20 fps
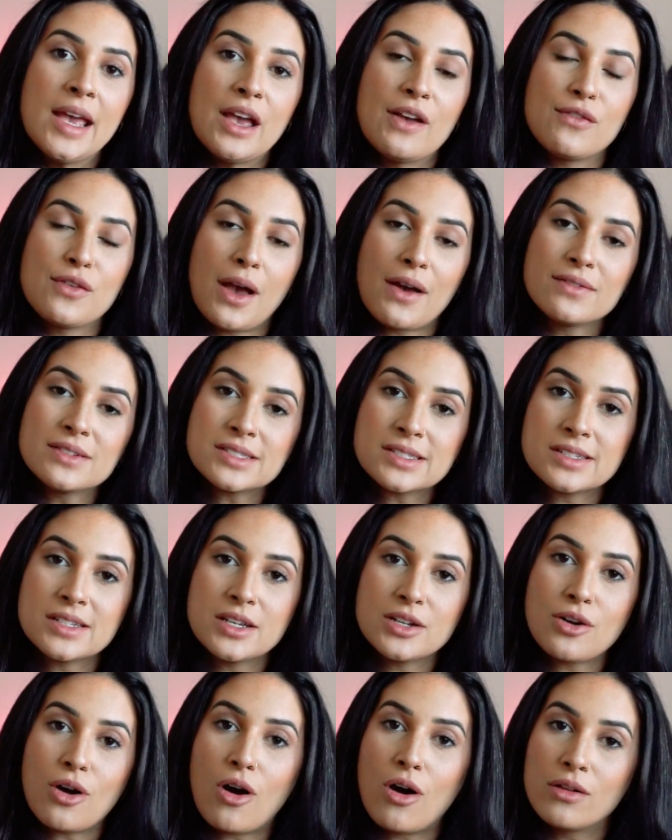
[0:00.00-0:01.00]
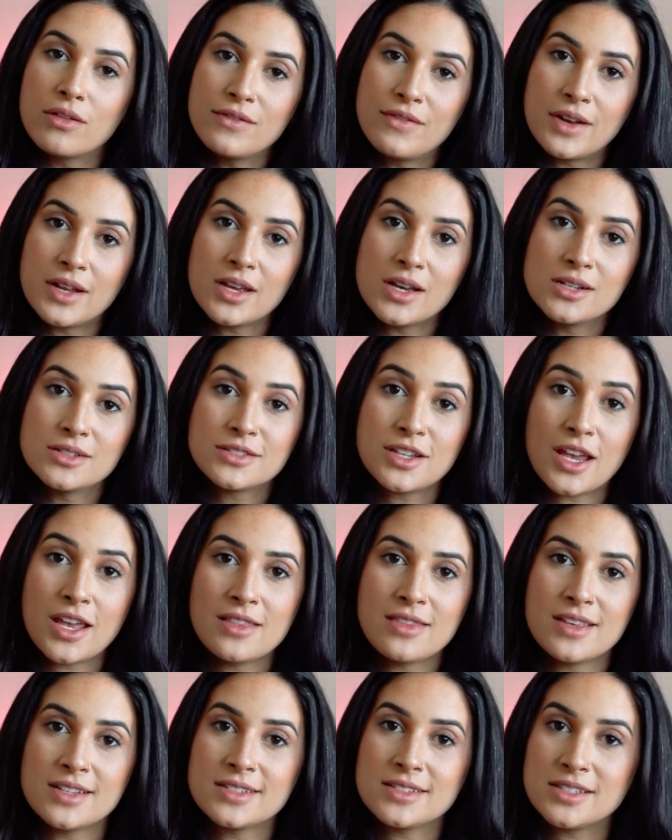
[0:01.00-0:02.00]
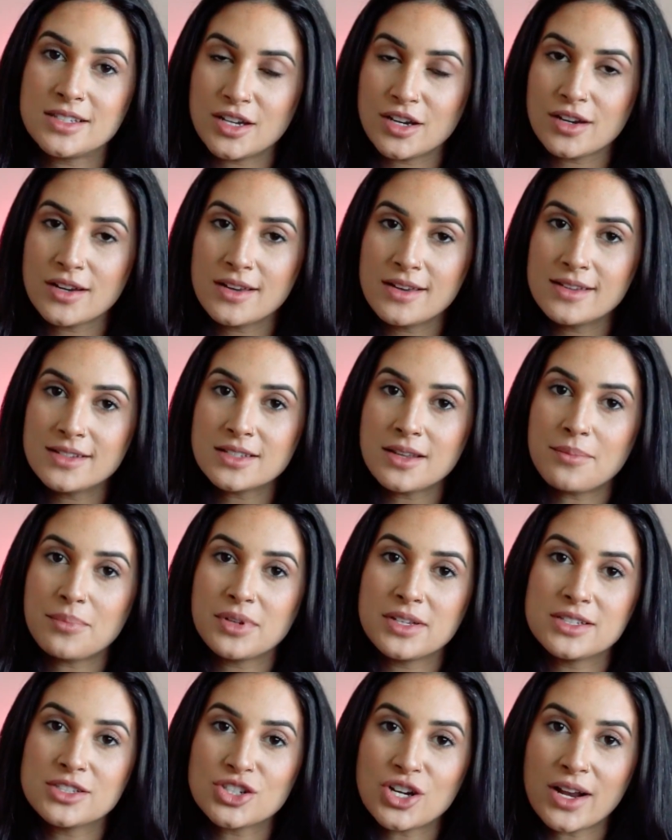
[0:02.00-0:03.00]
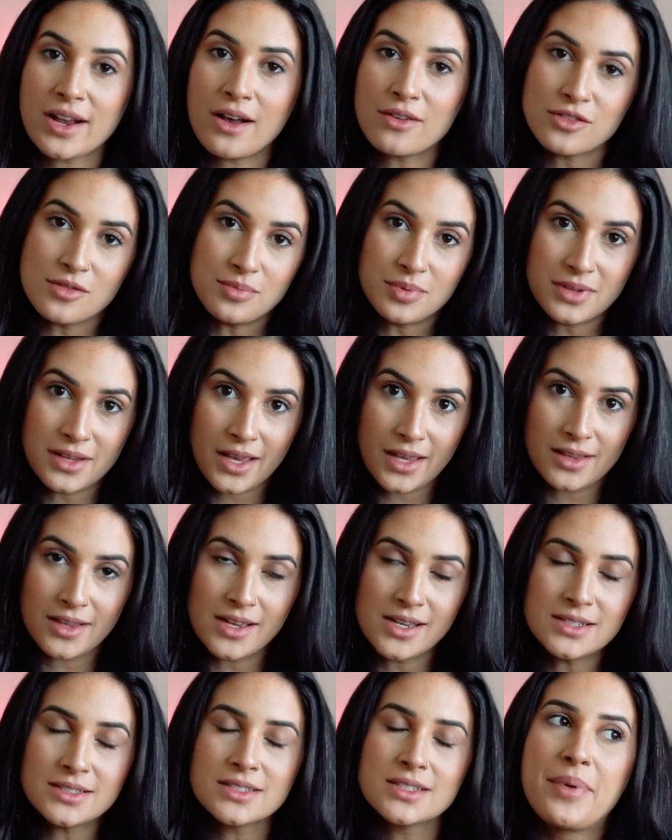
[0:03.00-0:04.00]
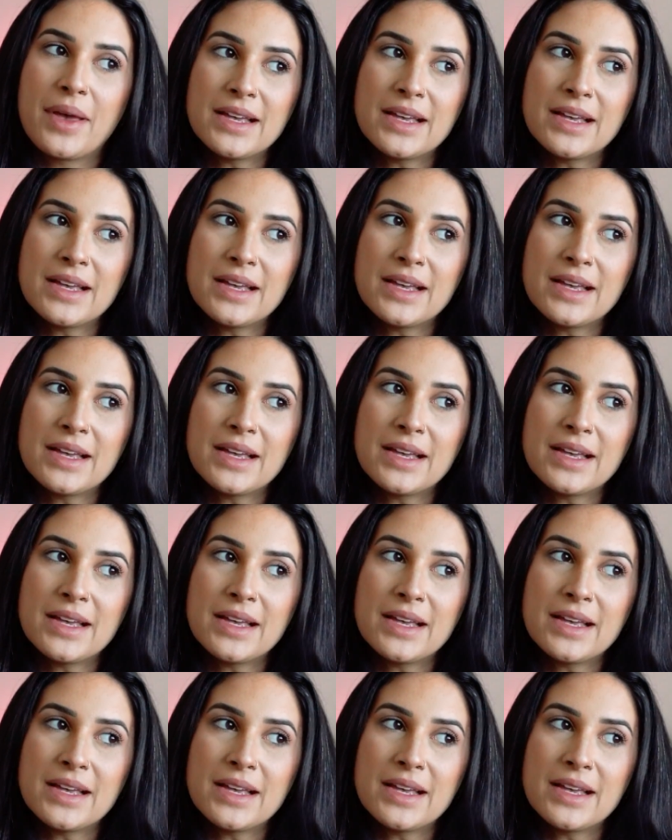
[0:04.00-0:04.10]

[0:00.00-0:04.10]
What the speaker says: If you haven't seen all the videos in this series, please check out the playlist.